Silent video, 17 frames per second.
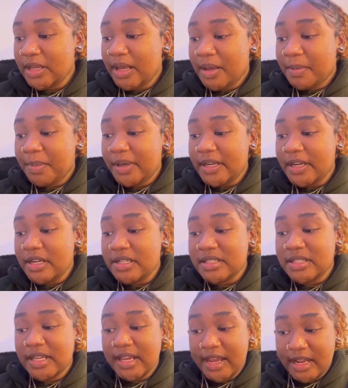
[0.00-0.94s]
But here's
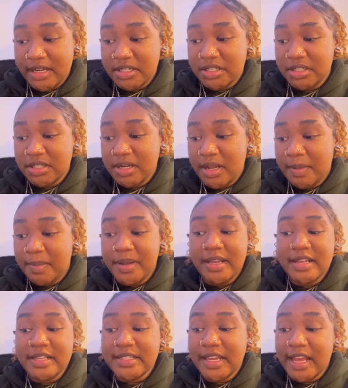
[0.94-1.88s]
the catch.
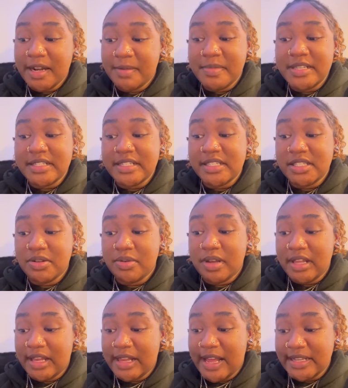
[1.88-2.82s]
Because cannabis is still
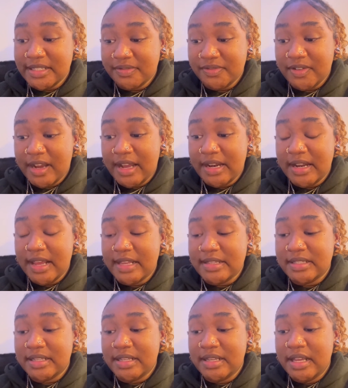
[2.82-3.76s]
classified
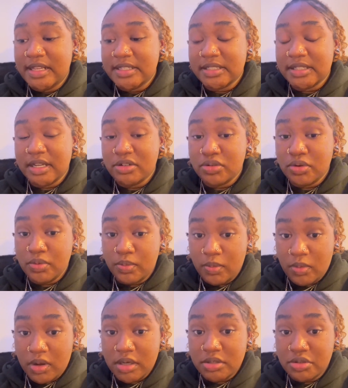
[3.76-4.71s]
as a Schedule
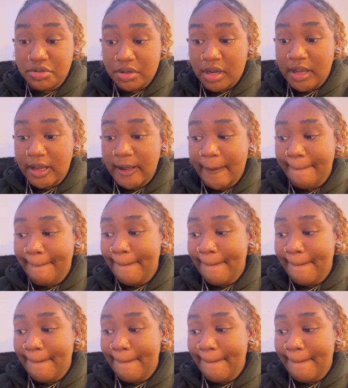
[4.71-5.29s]
I drug,